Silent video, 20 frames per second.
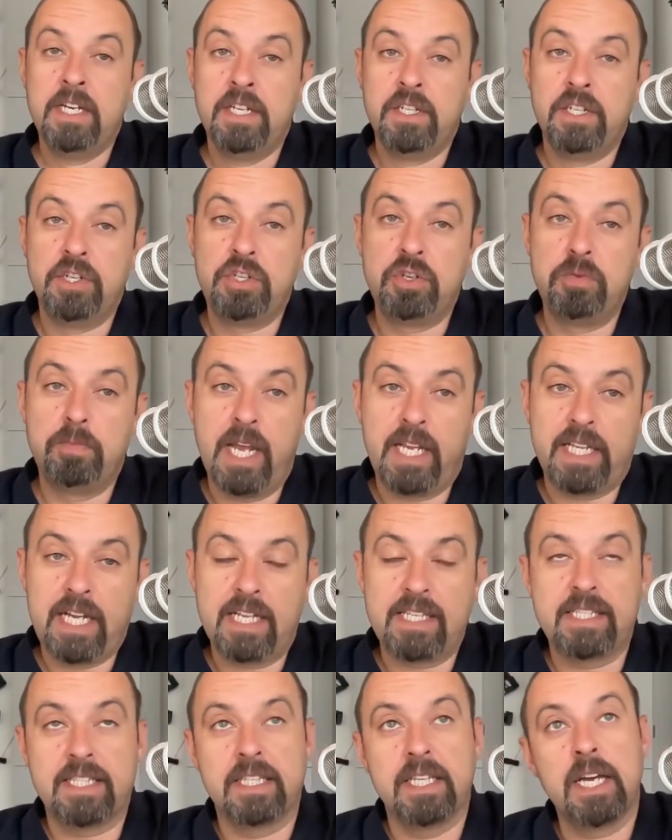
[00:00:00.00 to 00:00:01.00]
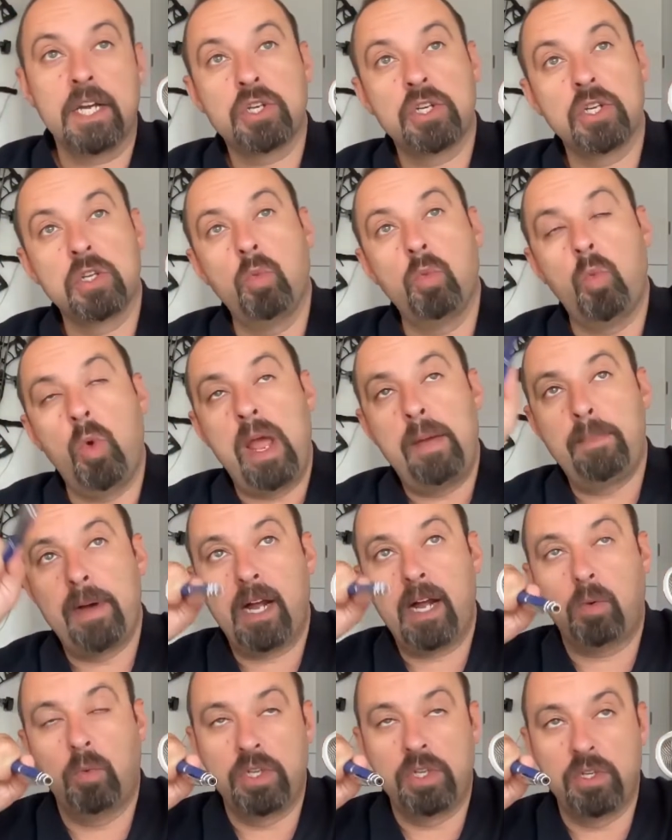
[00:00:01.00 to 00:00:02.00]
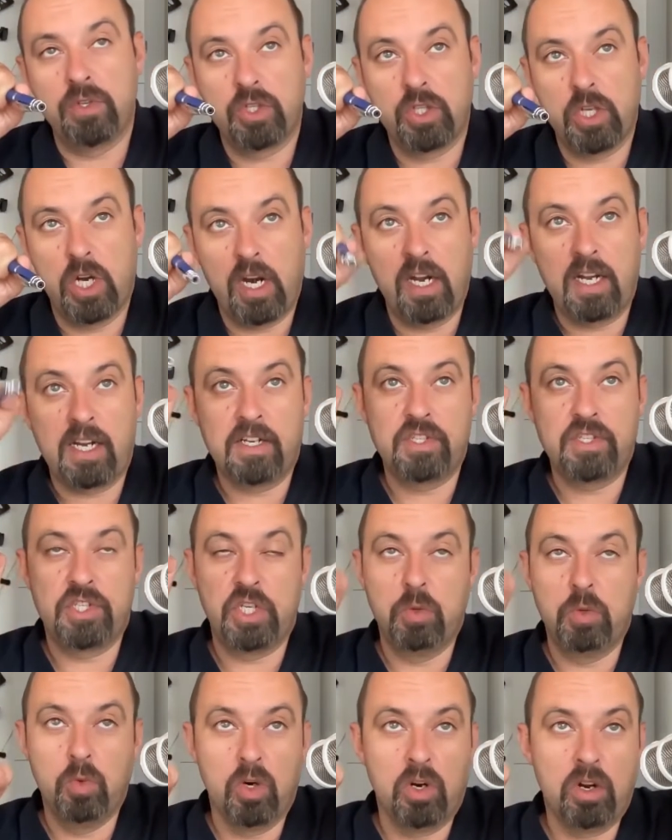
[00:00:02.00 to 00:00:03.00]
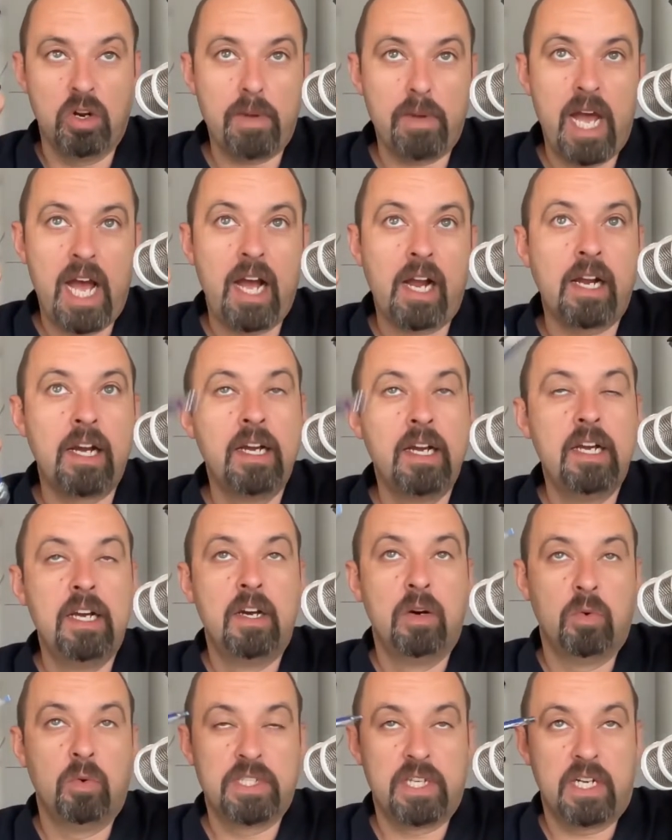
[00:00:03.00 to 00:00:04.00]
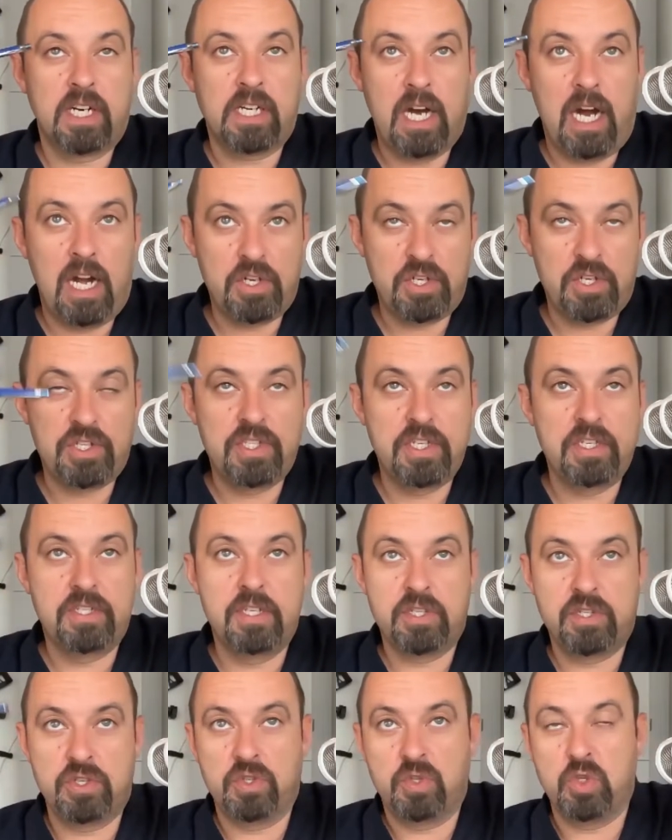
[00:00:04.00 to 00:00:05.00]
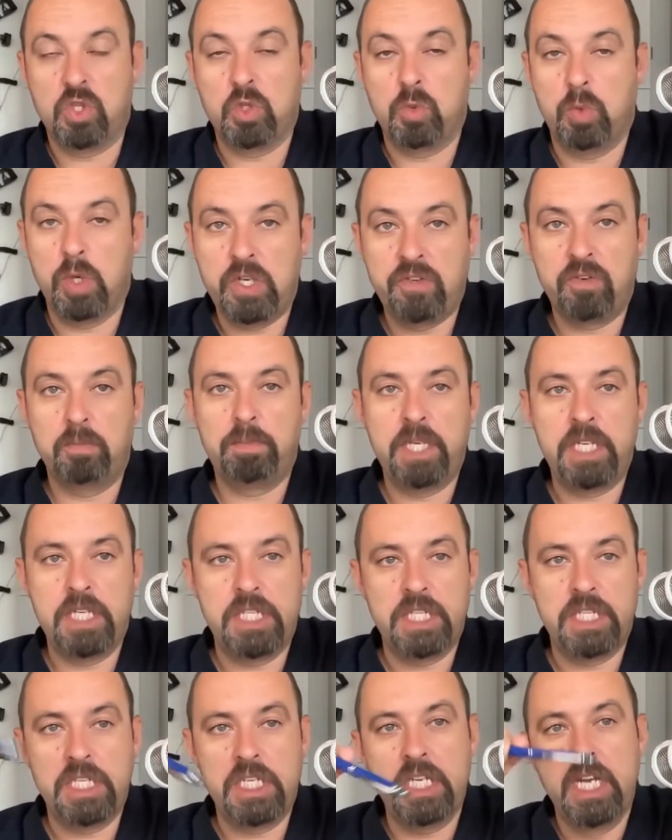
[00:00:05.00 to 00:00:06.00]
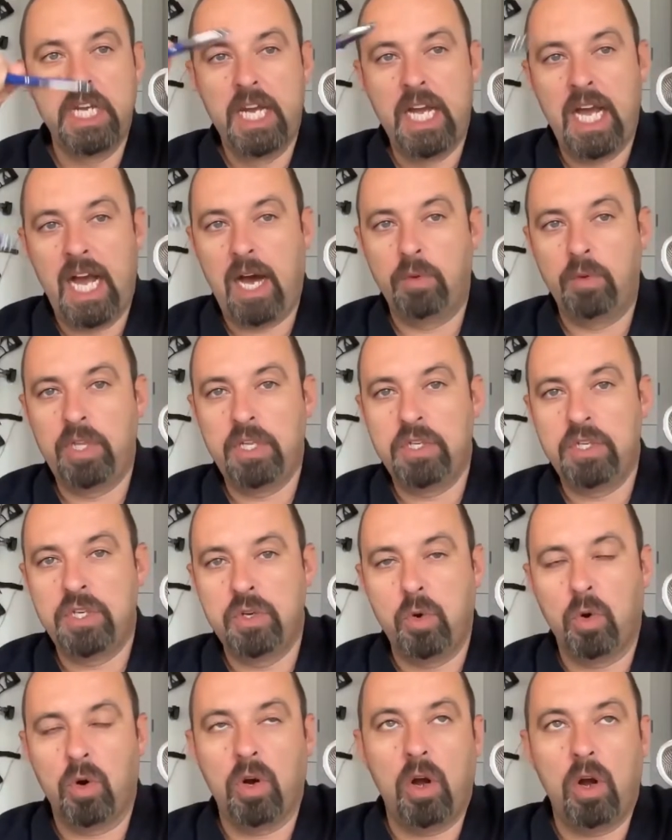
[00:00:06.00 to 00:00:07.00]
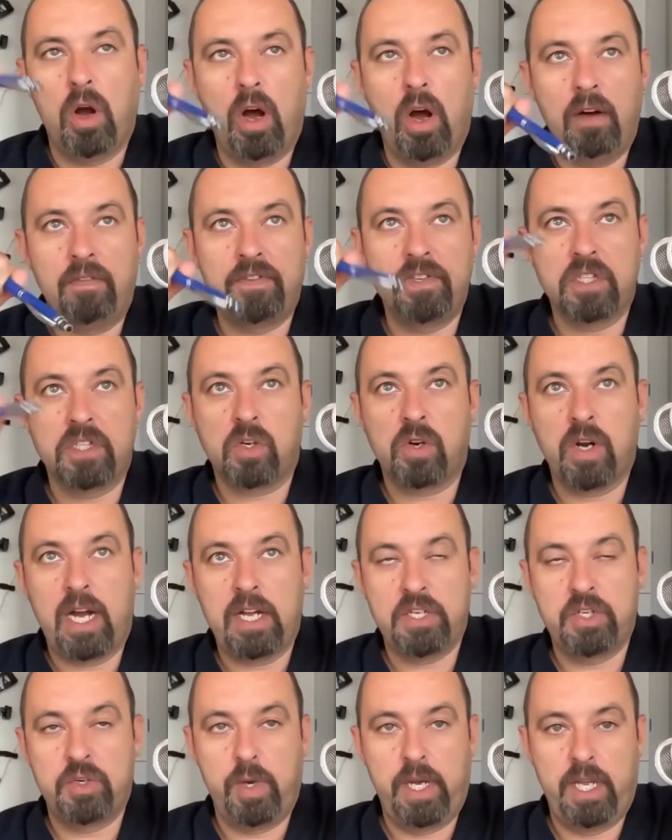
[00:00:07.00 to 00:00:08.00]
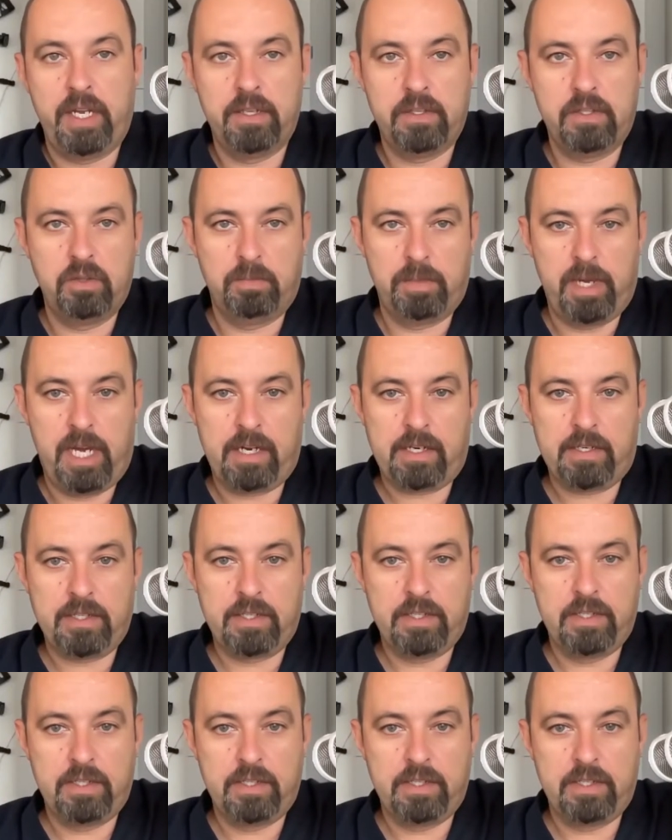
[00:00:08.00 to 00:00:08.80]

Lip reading: Did you make that selection way back when you started because you were a Mac? Was that a conscious decision to switch from PC? How did your office graduate into Macs?